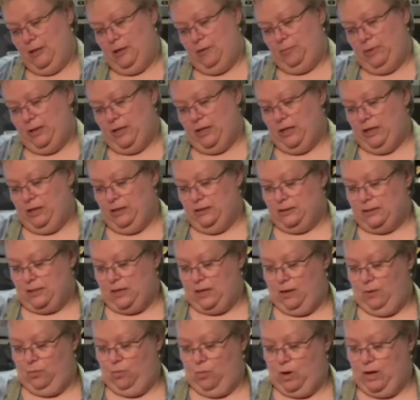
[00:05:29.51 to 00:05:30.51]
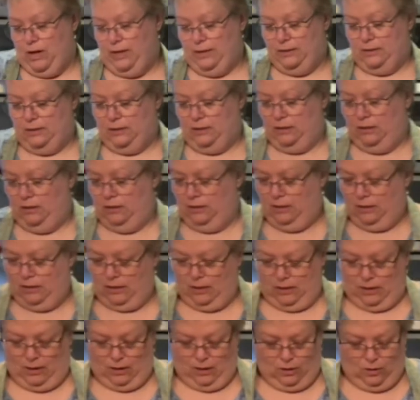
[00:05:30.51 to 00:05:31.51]
because I want
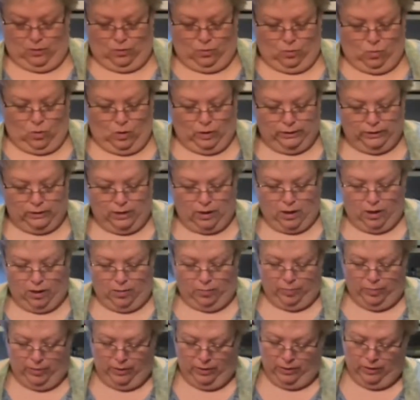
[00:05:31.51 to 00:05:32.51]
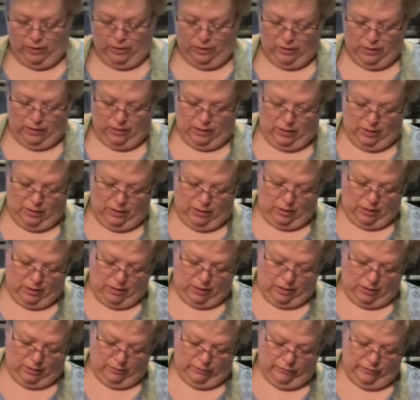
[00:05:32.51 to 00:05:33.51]
1 cup
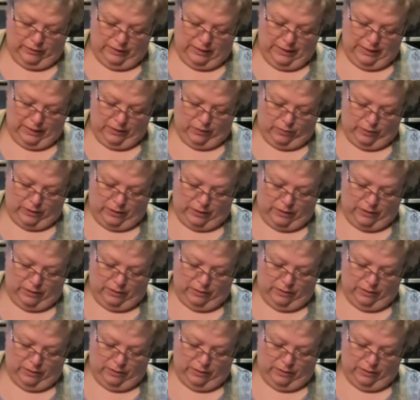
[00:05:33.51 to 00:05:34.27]
of liquid.